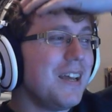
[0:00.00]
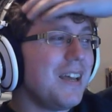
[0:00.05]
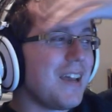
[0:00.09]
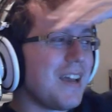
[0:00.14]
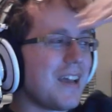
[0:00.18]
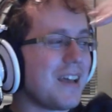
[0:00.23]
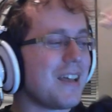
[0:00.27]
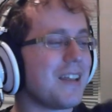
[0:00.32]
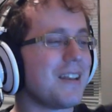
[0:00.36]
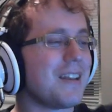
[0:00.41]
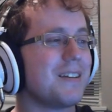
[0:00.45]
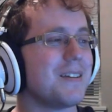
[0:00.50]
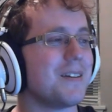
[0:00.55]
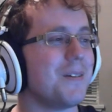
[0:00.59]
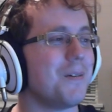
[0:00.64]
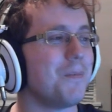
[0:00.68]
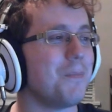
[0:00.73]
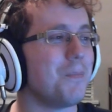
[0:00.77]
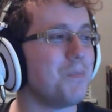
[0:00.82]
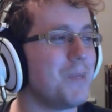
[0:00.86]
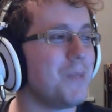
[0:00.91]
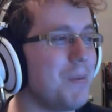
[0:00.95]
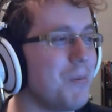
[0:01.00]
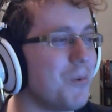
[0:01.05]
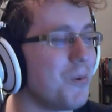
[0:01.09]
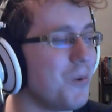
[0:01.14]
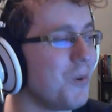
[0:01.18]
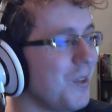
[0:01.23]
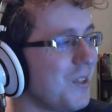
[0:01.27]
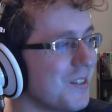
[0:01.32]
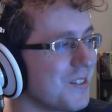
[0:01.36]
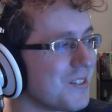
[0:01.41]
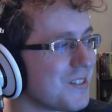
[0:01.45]
and maybe we
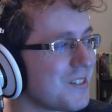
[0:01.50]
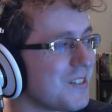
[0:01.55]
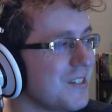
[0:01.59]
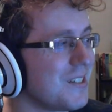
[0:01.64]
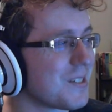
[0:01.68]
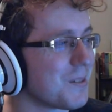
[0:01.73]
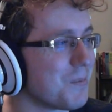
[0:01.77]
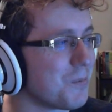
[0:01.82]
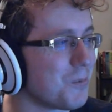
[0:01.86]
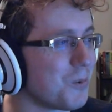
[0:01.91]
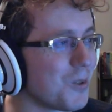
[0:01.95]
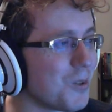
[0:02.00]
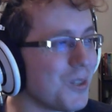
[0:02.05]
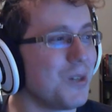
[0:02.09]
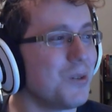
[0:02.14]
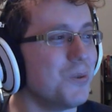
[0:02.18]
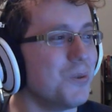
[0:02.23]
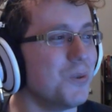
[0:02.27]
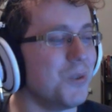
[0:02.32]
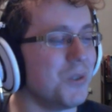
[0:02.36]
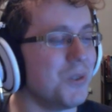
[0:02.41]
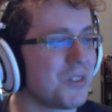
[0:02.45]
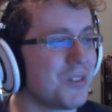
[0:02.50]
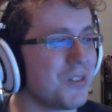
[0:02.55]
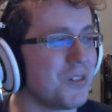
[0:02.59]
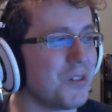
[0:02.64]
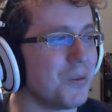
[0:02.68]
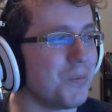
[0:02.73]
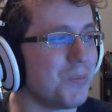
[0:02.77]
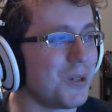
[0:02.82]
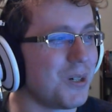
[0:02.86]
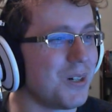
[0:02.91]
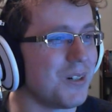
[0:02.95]
can see some really cool
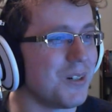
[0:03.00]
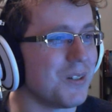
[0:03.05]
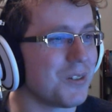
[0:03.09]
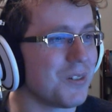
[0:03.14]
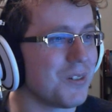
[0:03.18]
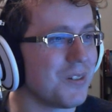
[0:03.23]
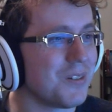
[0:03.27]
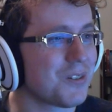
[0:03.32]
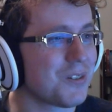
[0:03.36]
snowball